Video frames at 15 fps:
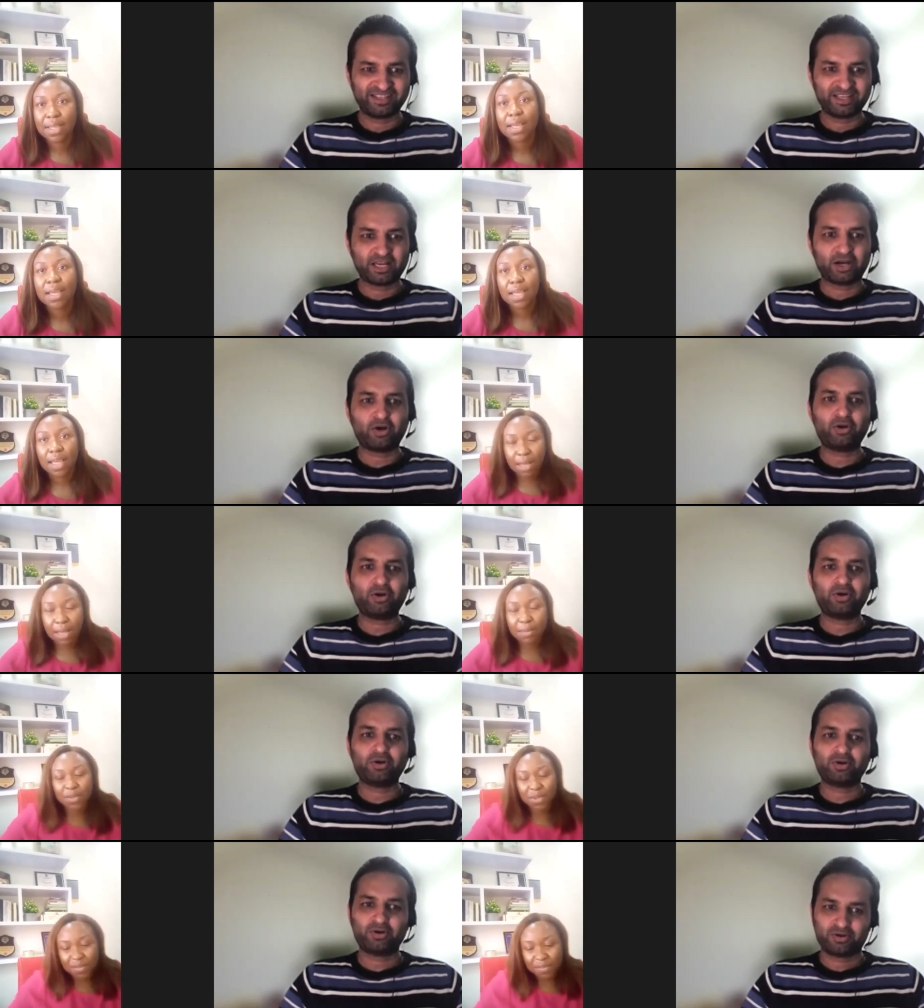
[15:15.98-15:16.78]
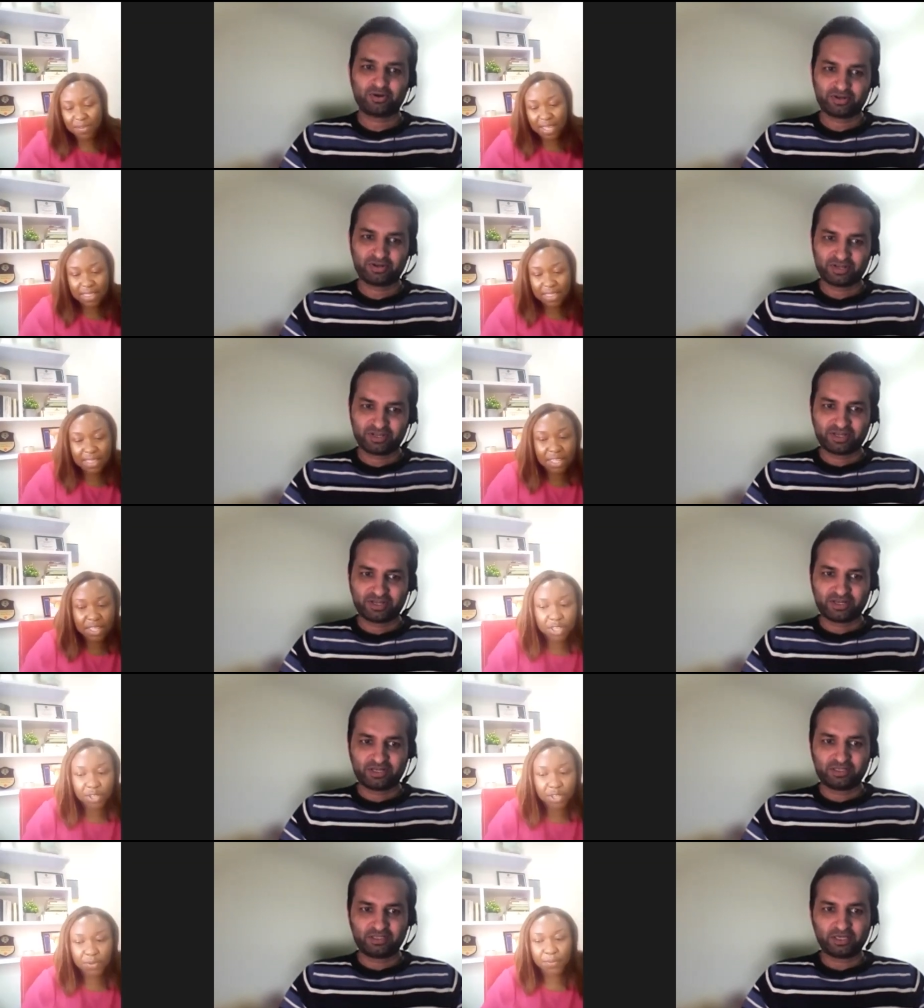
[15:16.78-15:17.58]
Speaker 1: I'm doing oh. fine, thank
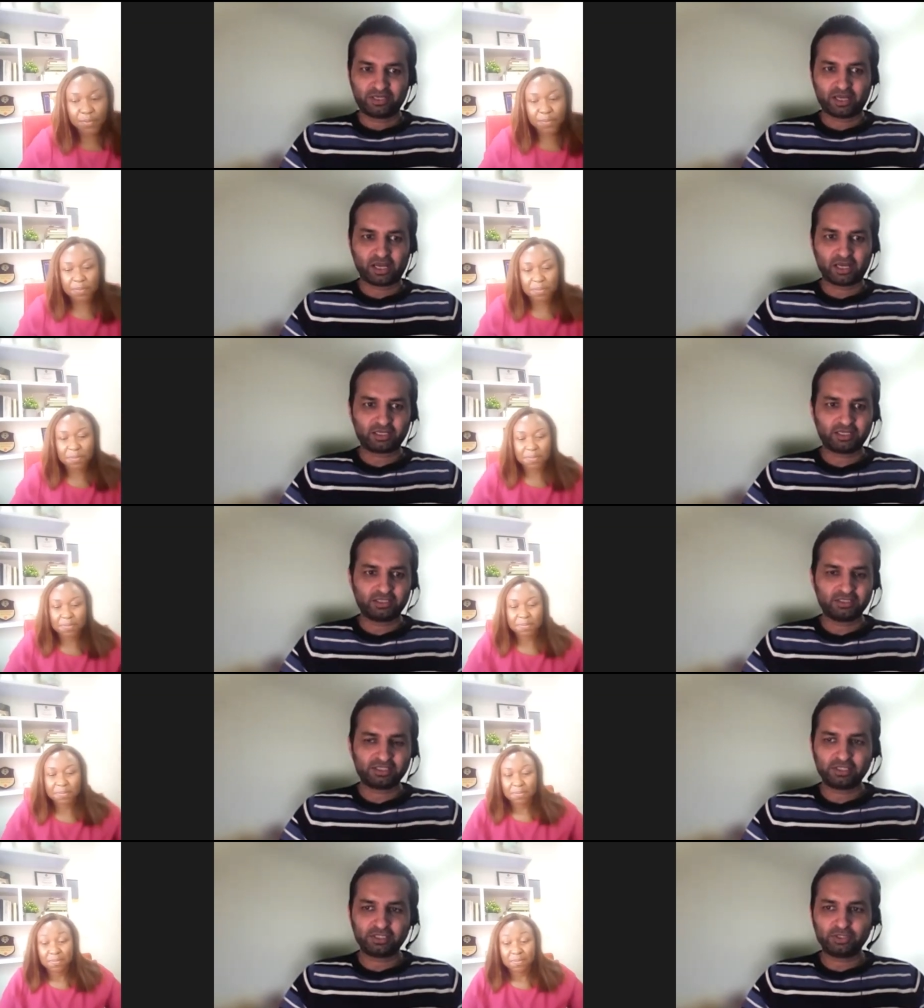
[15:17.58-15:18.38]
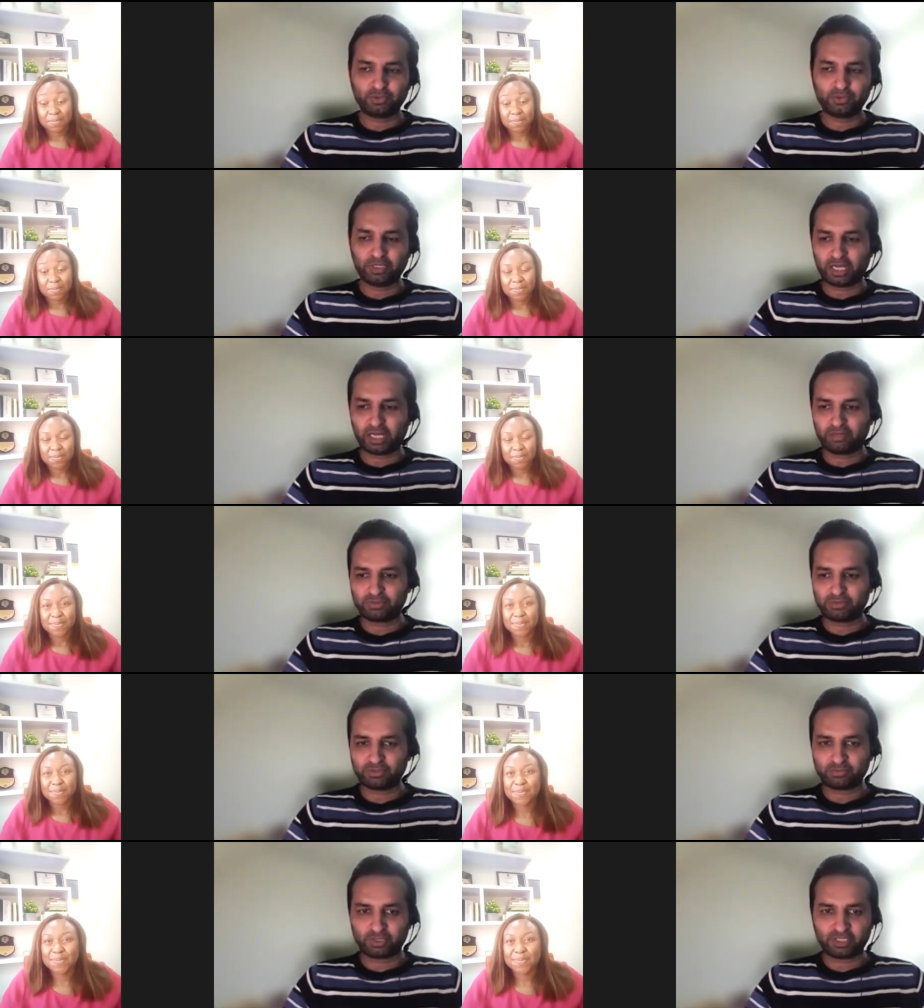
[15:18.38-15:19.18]
you. Yeah, I can see you now
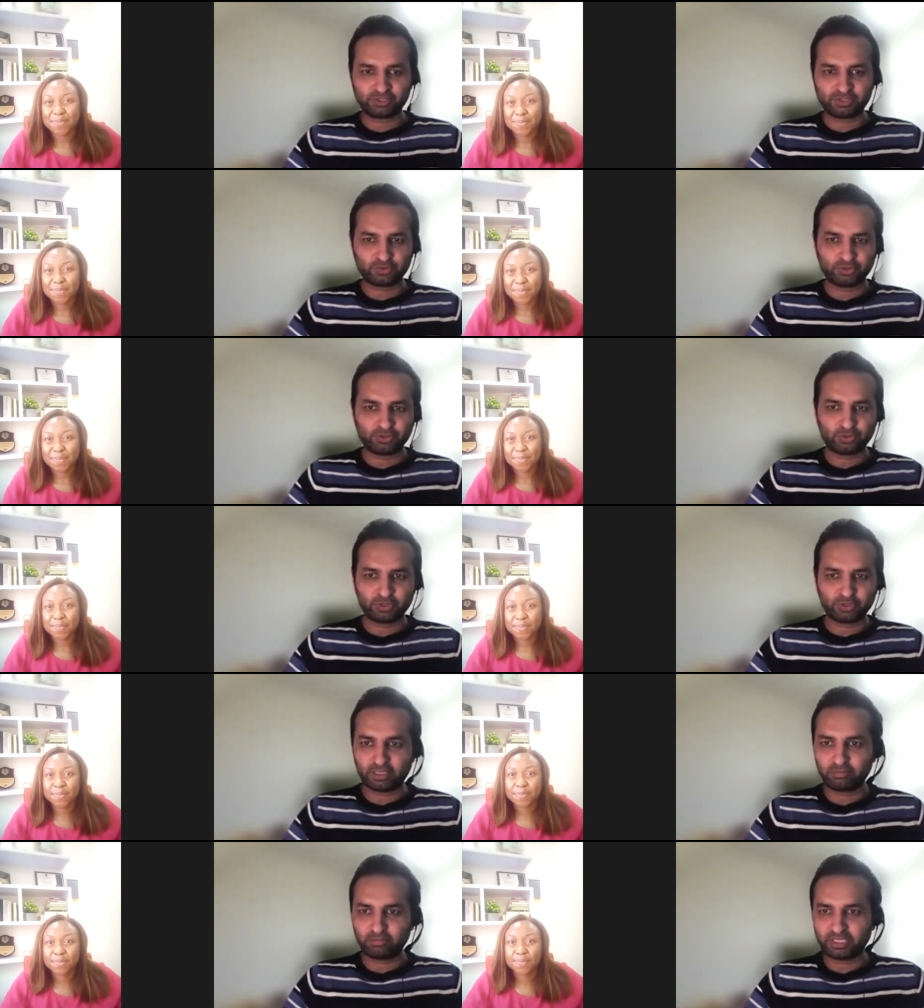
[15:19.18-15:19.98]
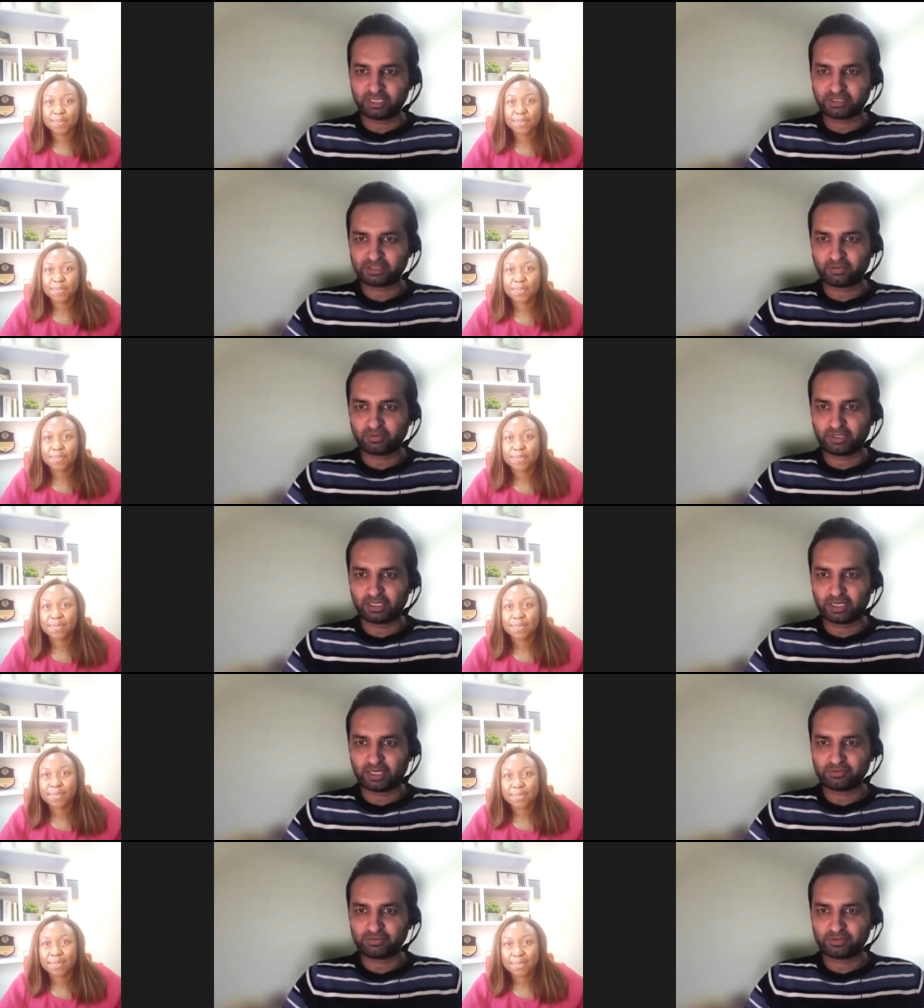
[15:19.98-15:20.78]
as well. So your camera is on
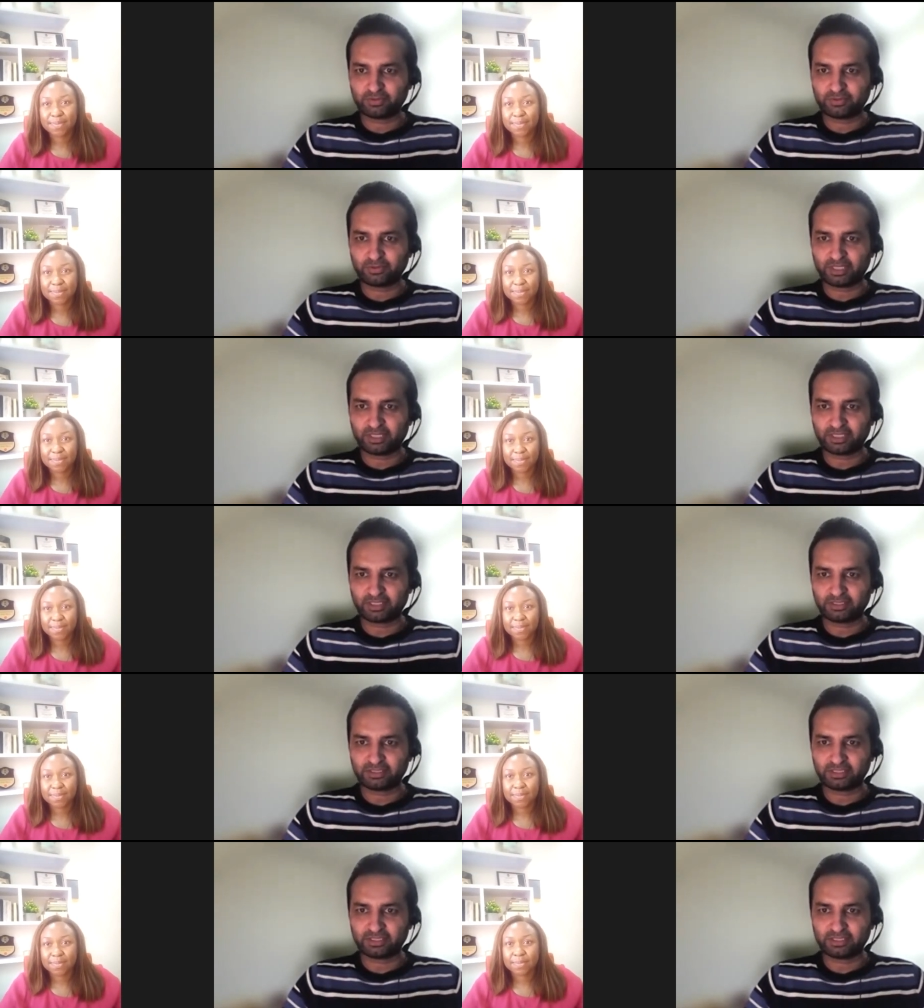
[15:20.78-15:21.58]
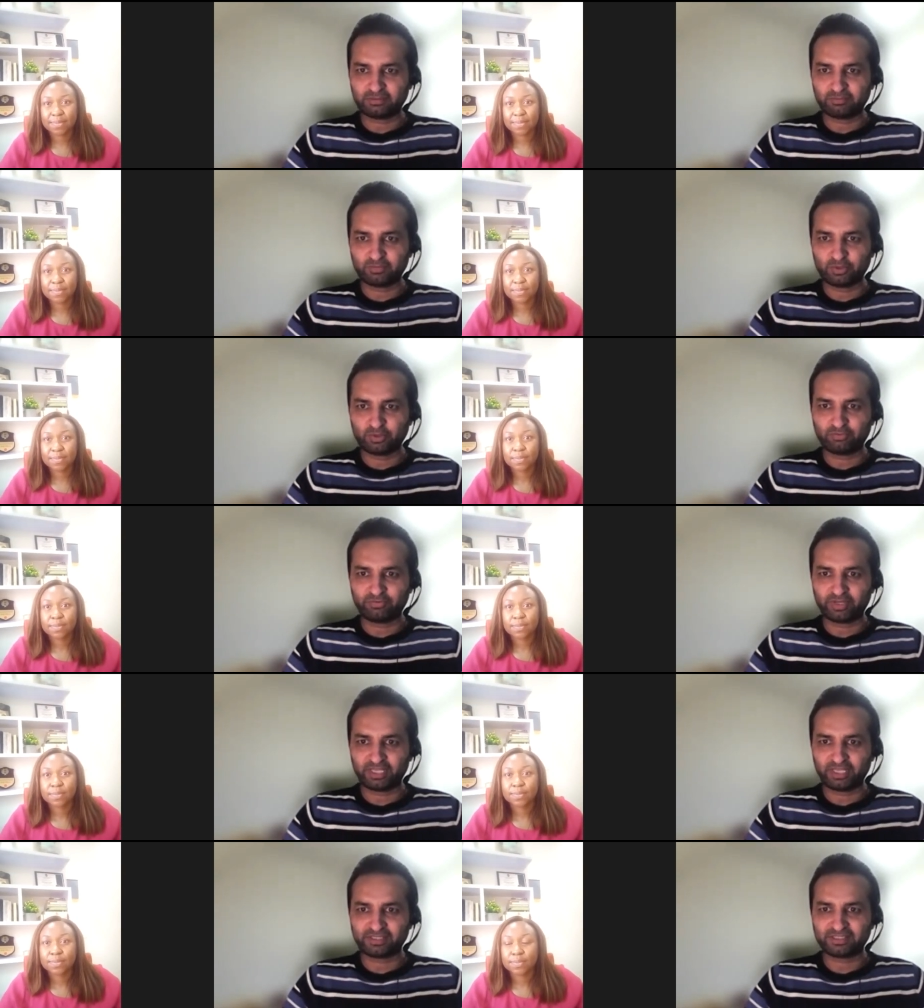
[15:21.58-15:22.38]
now, so I can see your
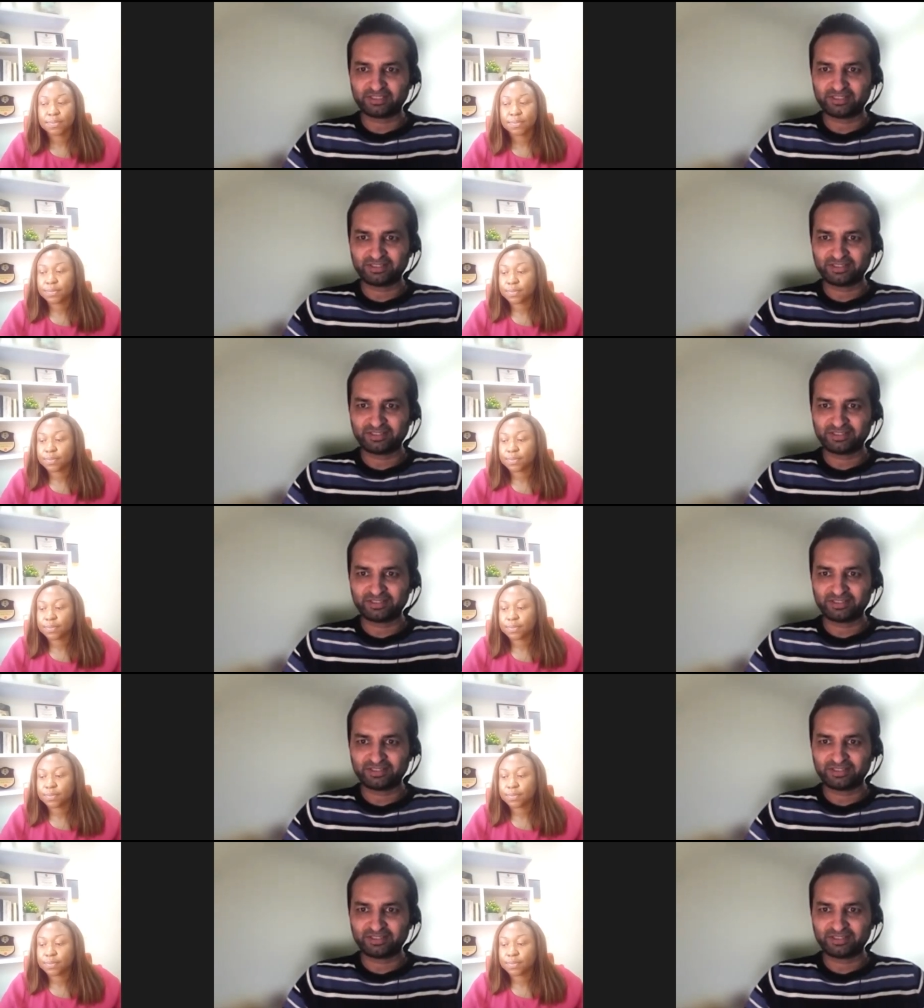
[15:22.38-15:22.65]
face.